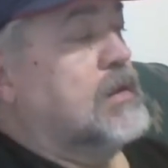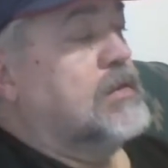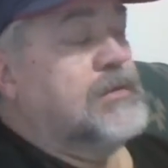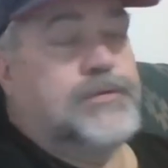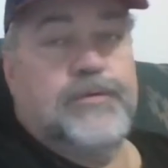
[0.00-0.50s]

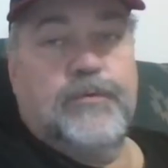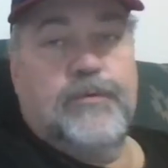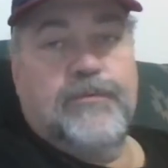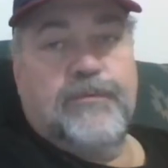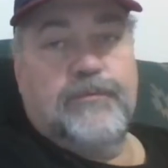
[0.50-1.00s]
The
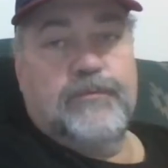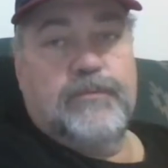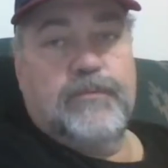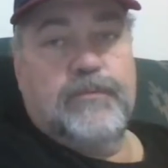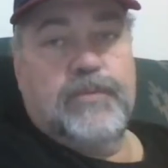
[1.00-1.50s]
two
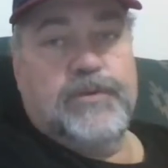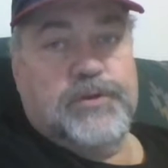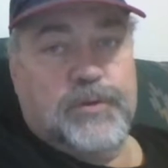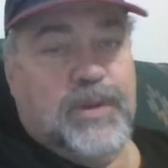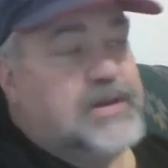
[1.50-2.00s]

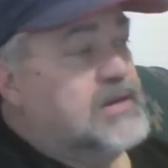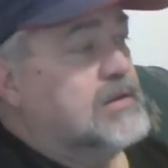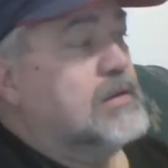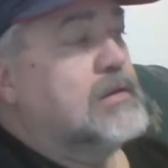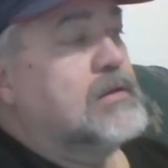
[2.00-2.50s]

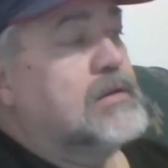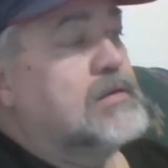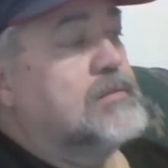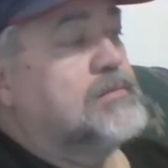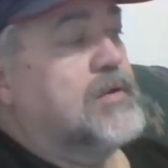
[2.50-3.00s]
ending
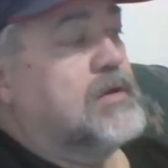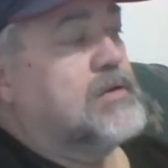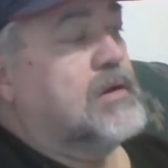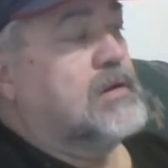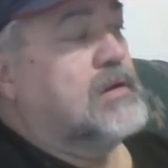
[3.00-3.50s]
in the
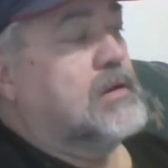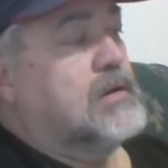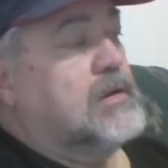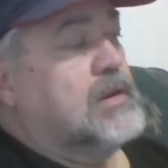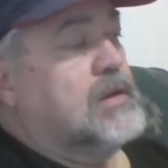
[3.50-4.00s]
preterite
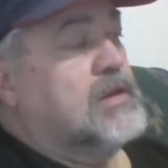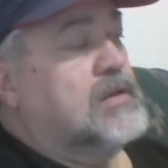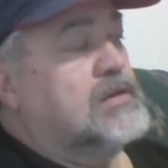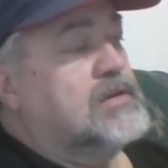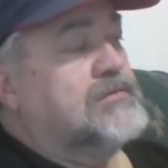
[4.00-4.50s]

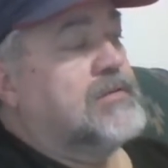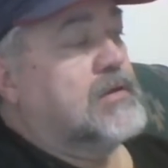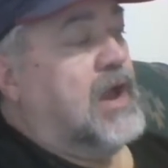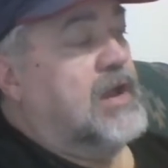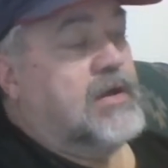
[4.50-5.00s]

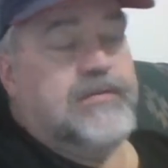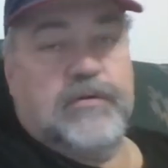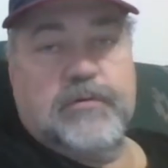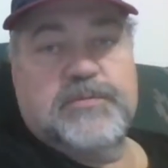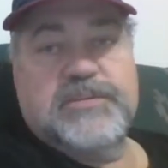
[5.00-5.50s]
for IR
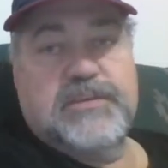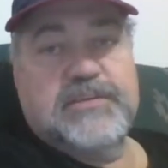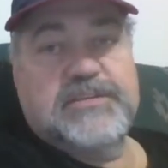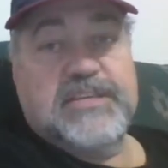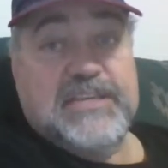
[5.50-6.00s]
verbs
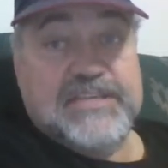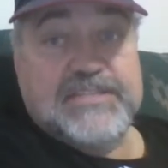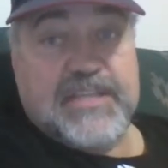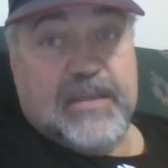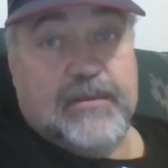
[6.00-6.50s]
is
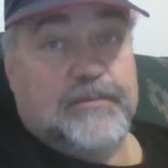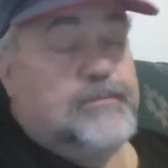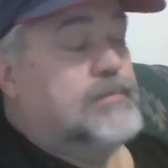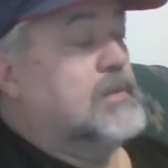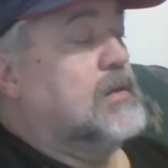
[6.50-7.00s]
iste.
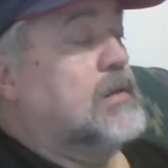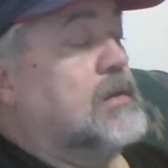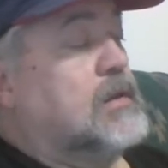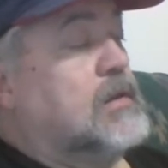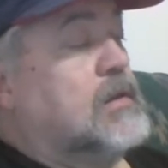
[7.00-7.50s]

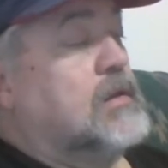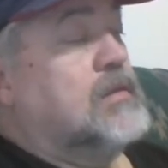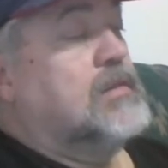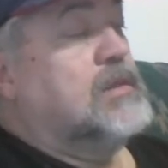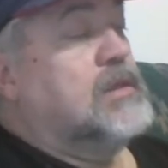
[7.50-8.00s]

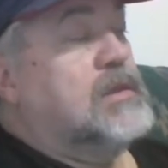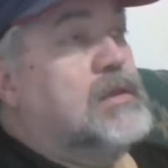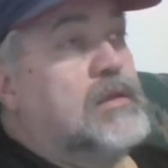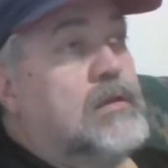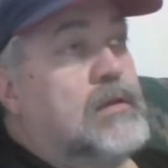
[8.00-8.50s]

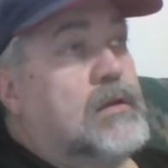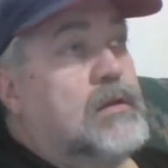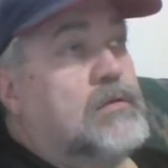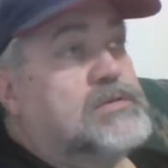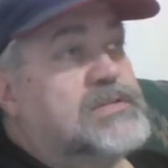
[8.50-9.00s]
The
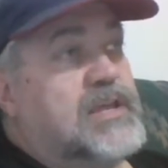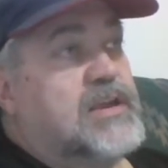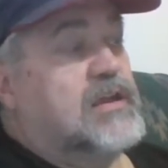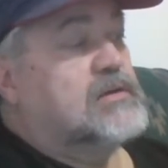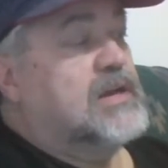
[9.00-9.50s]
usted,
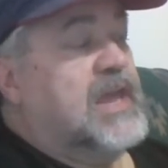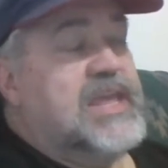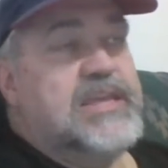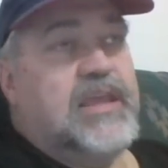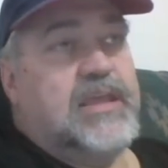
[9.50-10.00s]
el, and
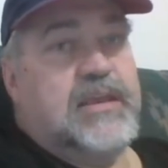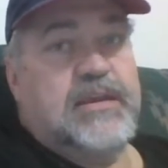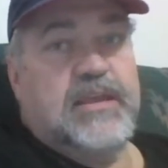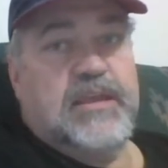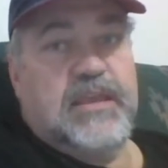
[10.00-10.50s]
ella
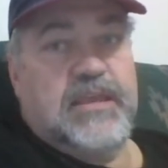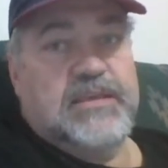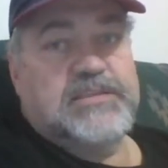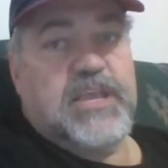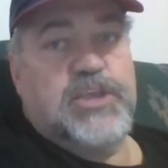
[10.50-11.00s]
ending
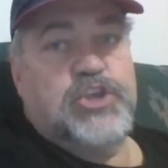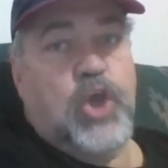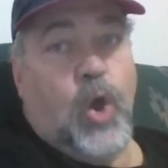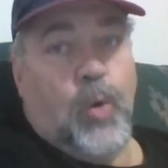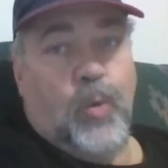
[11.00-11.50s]
is
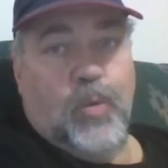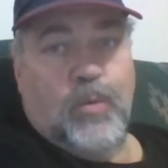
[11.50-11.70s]
yo,